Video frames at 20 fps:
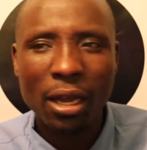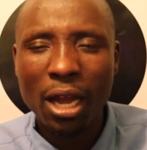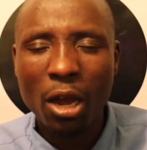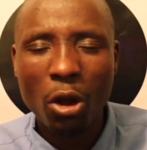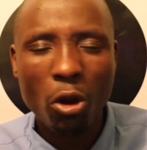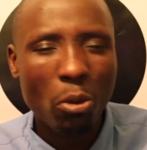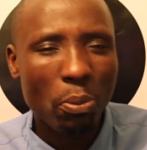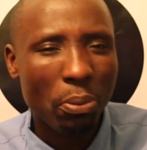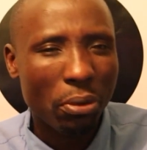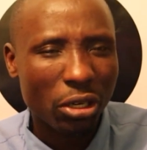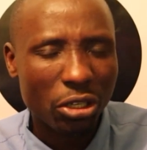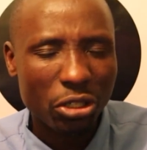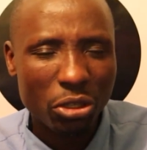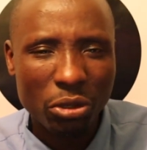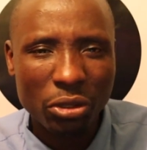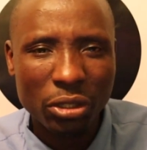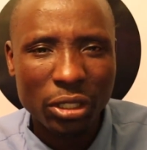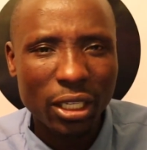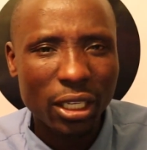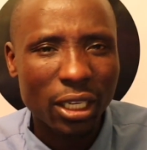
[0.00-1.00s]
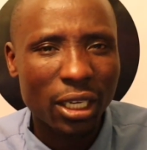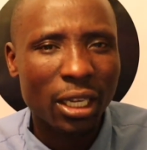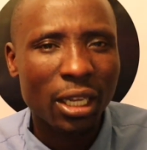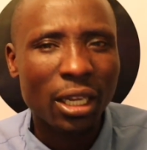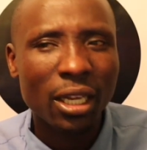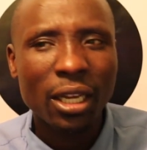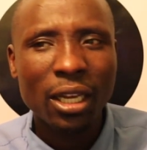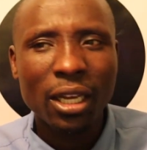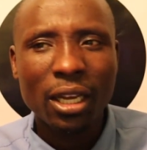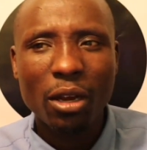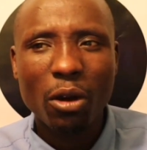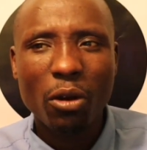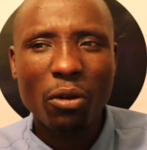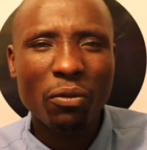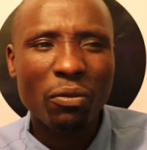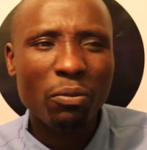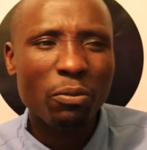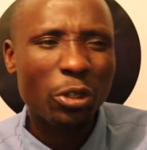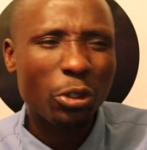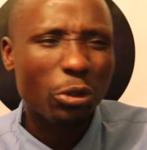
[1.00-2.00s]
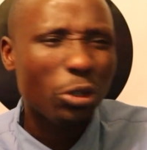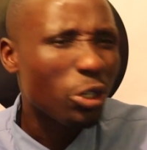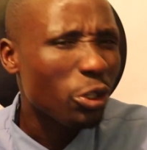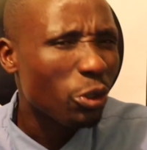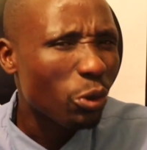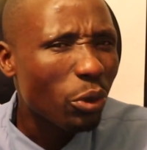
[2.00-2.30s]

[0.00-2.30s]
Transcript: a cooperation deal of between